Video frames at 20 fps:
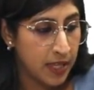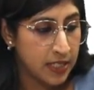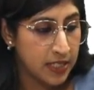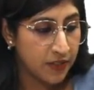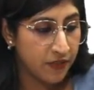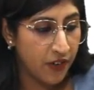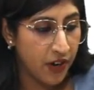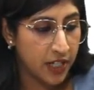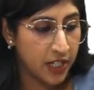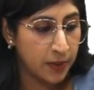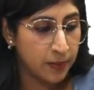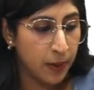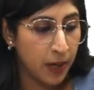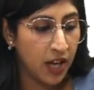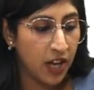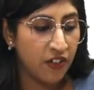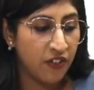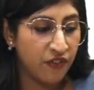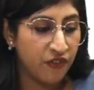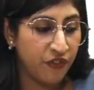divided
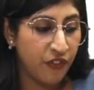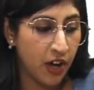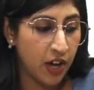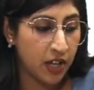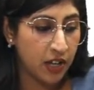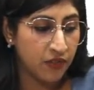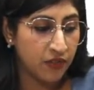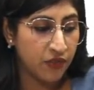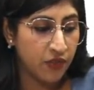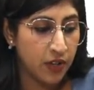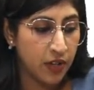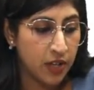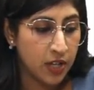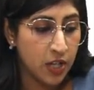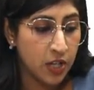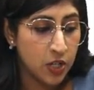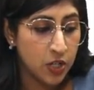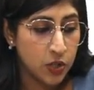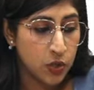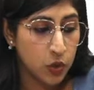by 5.
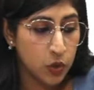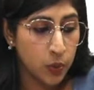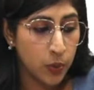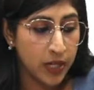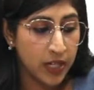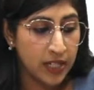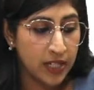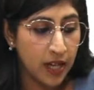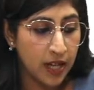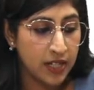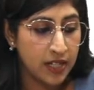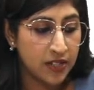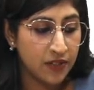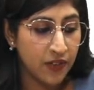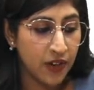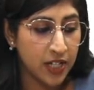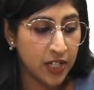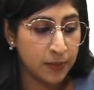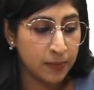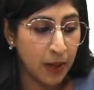So 29
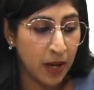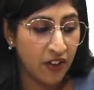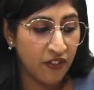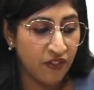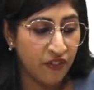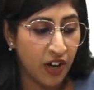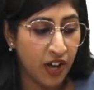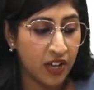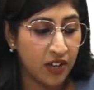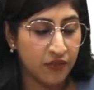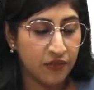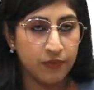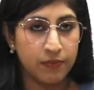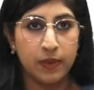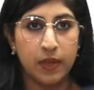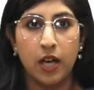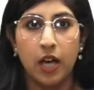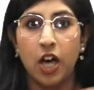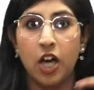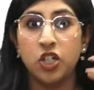divided by 5,
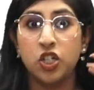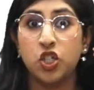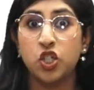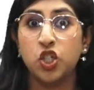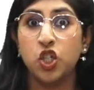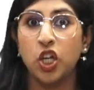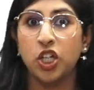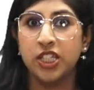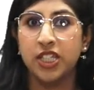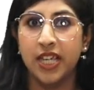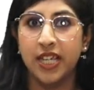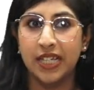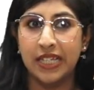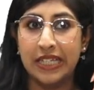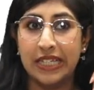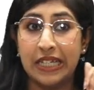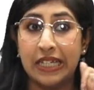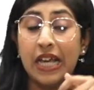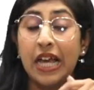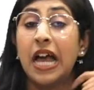a short
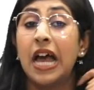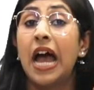technique.